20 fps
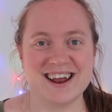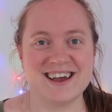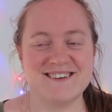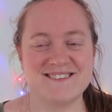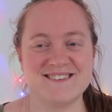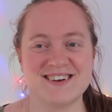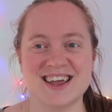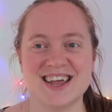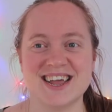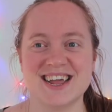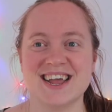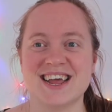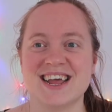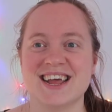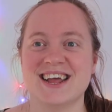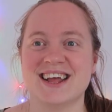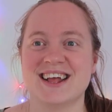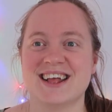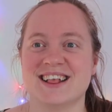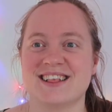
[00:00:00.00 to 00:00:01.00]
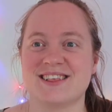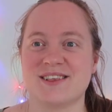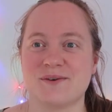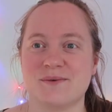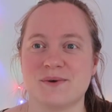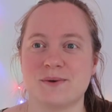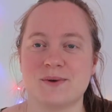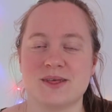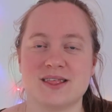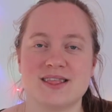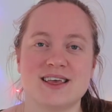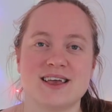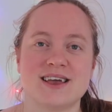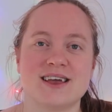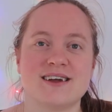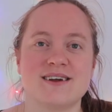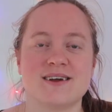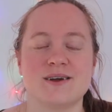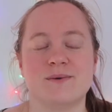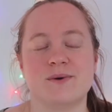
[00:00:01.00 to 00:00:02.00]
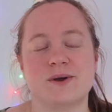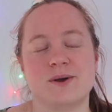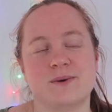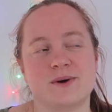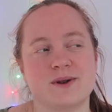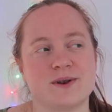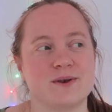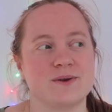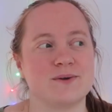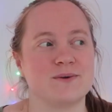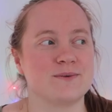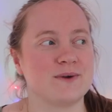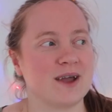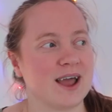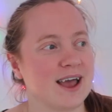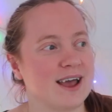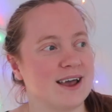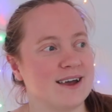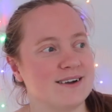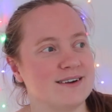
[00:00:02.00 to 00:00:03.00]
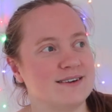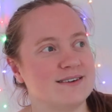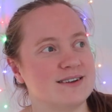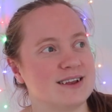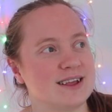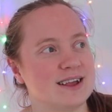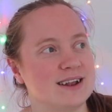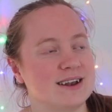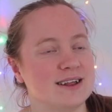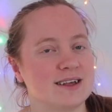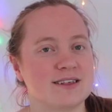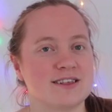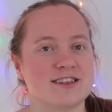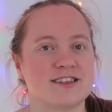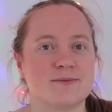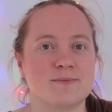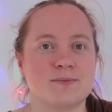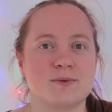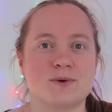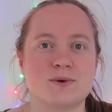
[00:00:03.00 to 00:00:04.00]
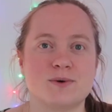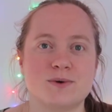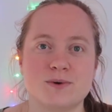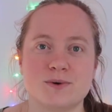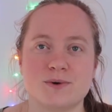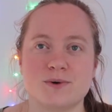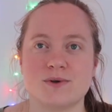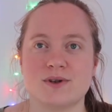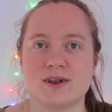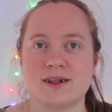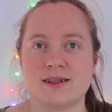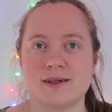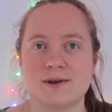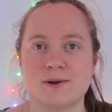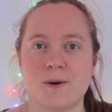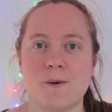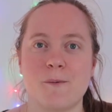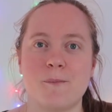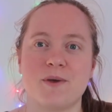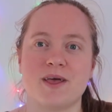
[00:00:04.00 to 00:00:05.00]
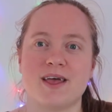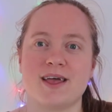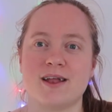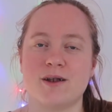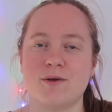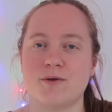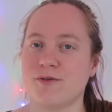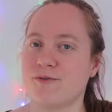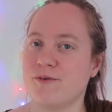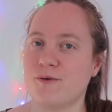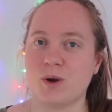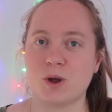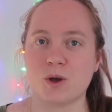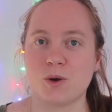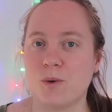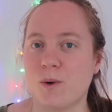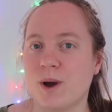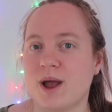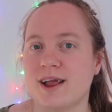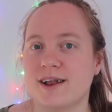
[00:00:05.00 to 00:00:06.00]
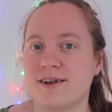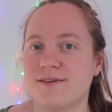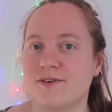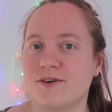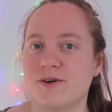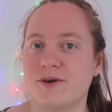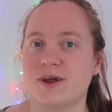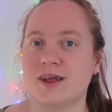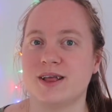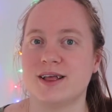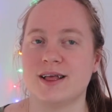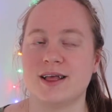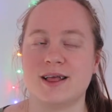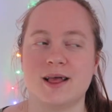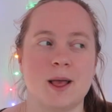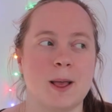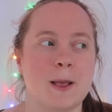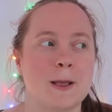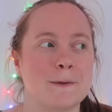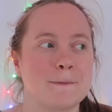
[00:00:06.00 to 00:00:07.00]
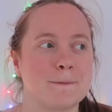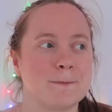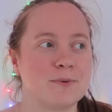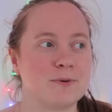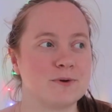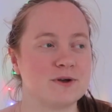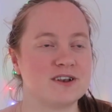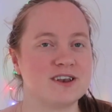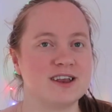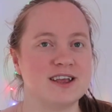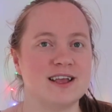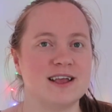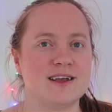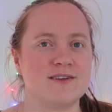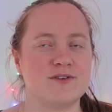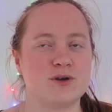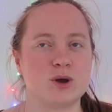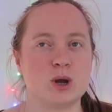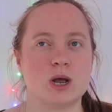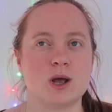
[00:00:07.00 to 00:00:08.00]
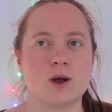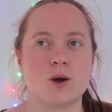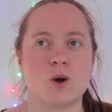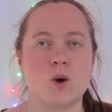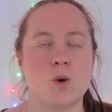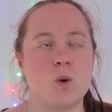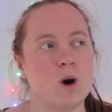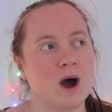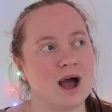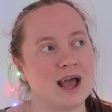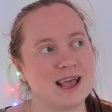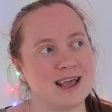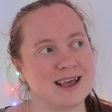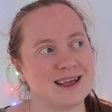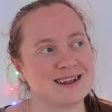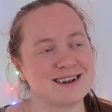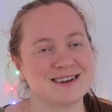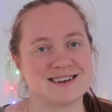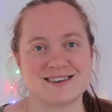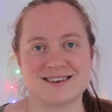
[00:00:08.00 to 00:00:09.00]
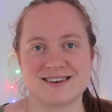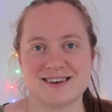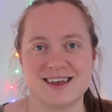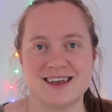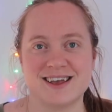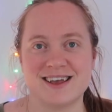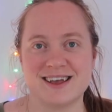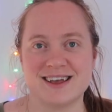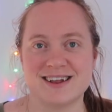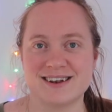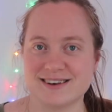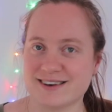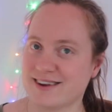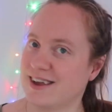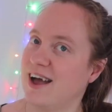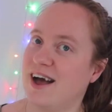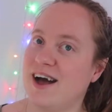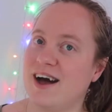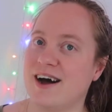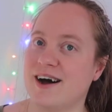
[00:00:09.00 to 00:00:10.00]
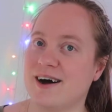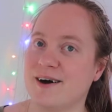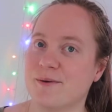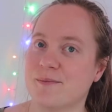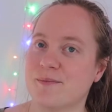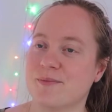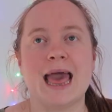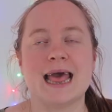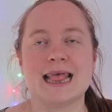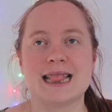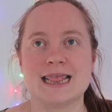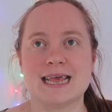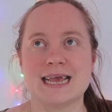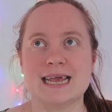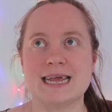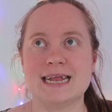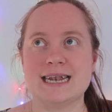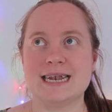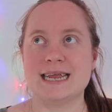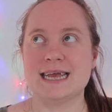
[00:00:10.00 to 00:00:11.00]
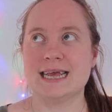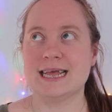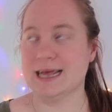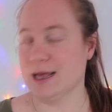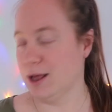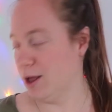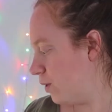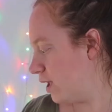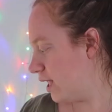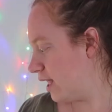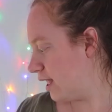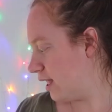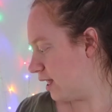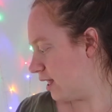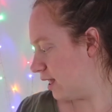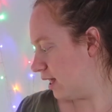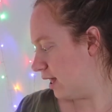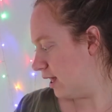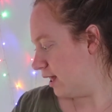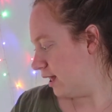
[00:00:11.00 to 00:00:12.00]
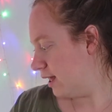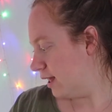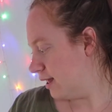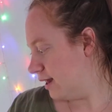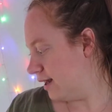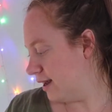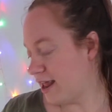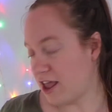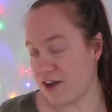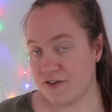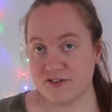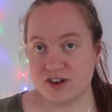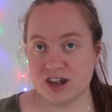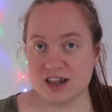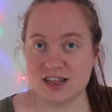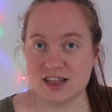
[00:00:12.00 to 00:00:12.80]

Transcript: and we, so we were there and we wandered around and explored a little bit and it was very quaint, very pretty and very quiet and calm. And then we left